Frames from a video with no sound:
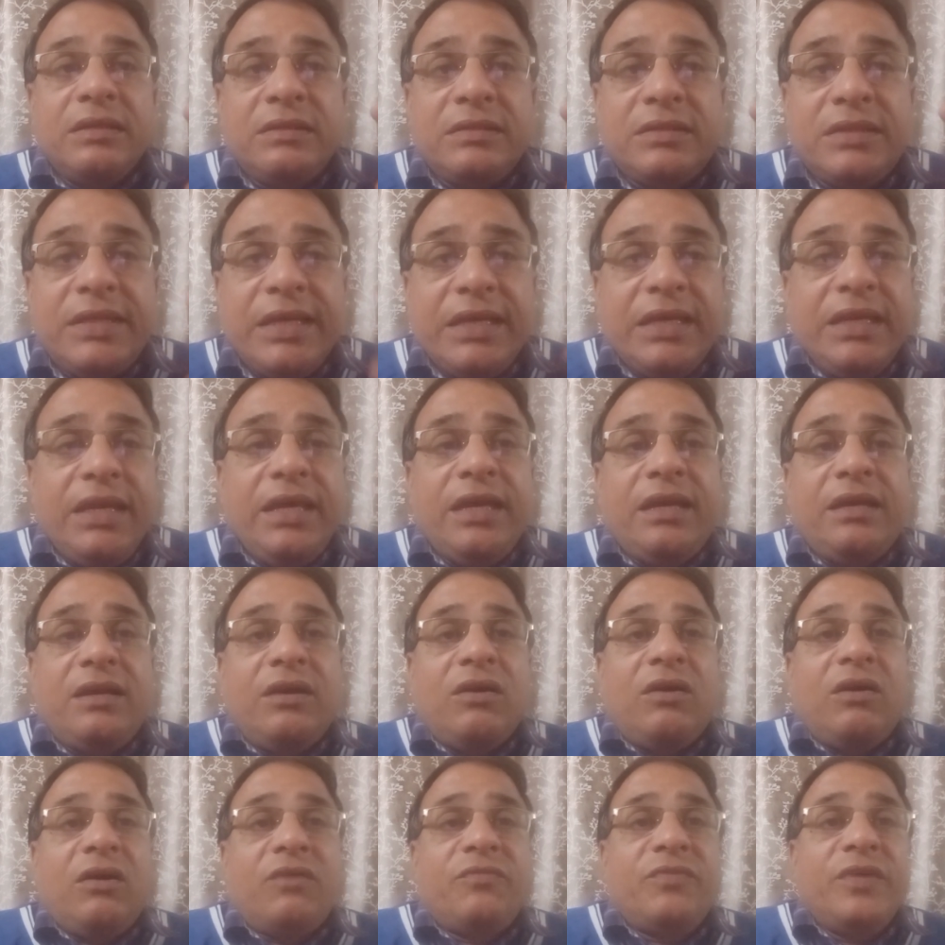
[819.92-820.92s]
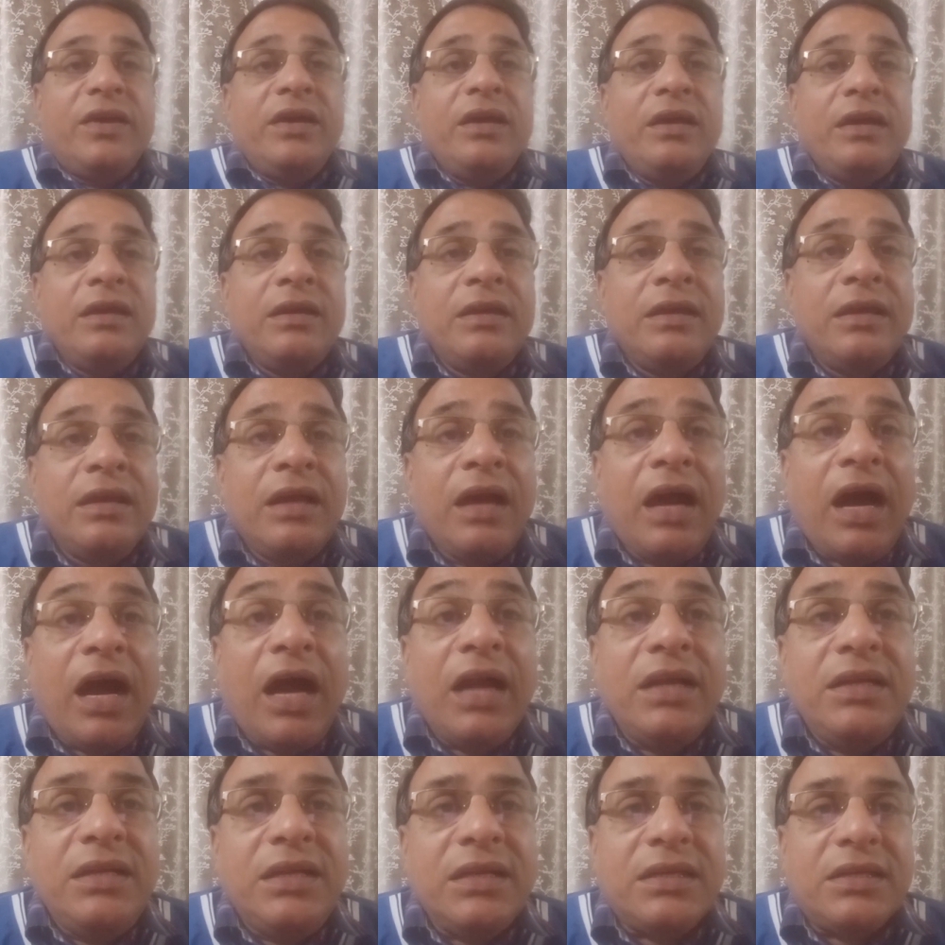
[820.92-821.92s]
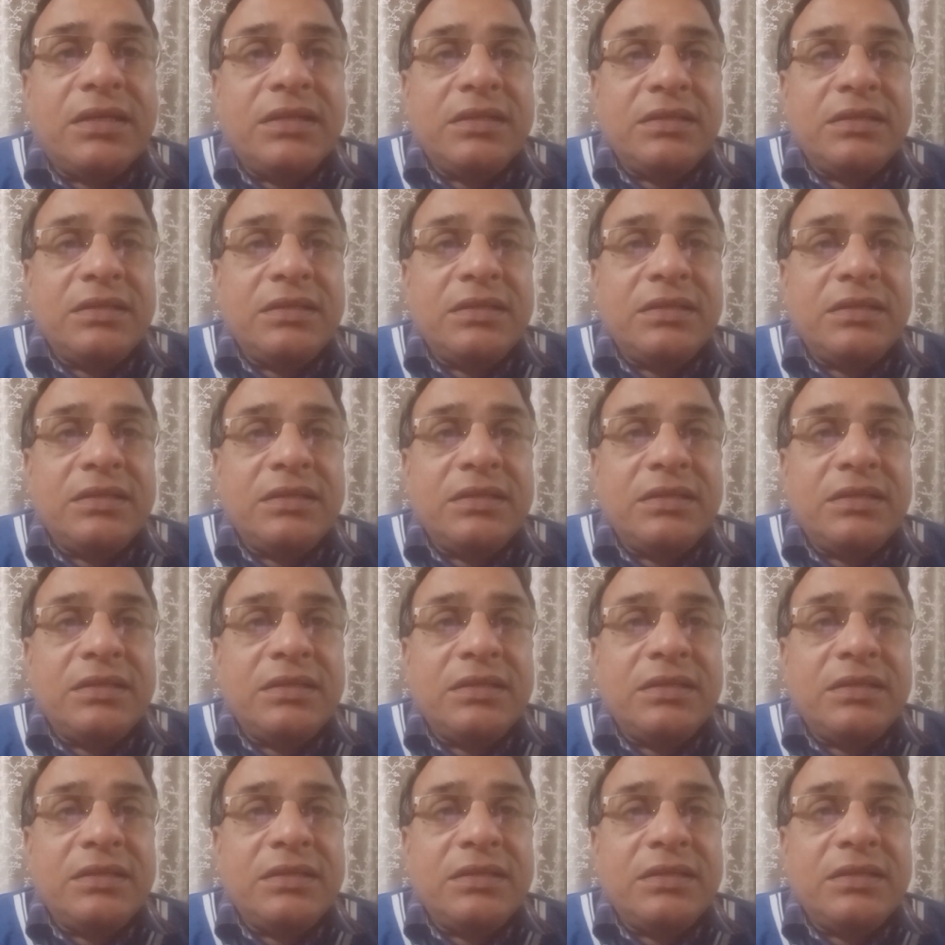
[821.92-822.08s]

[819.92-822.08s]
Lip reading: technique of a hunter.